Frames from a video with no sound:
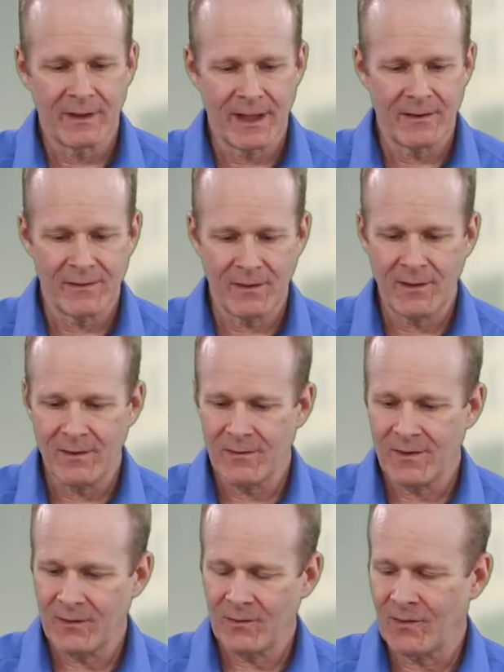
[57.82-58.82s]
And
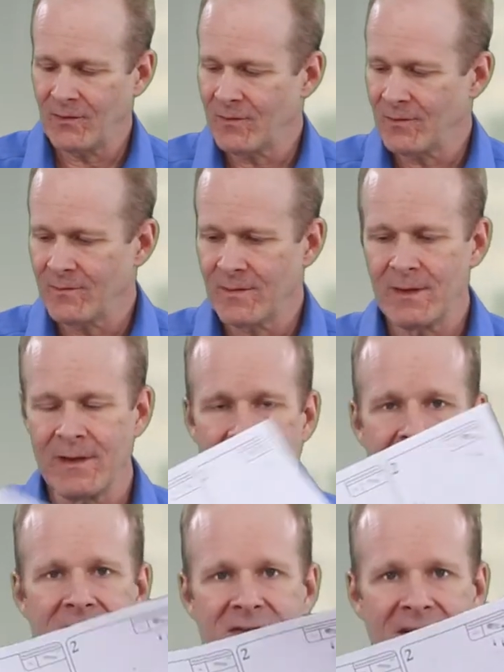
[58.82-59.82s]
this is
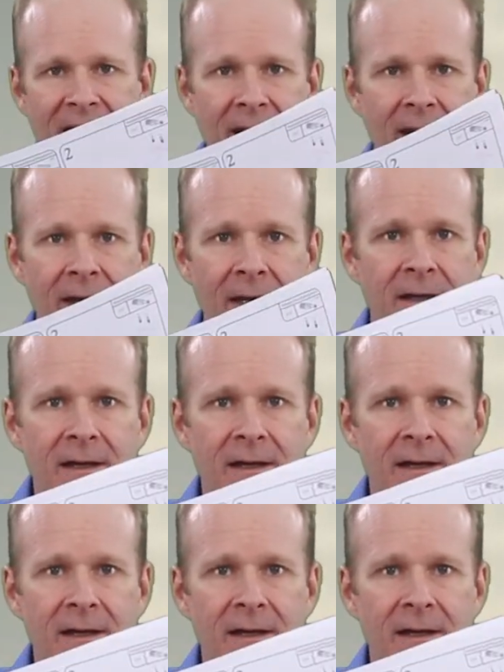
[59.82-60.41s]
insane.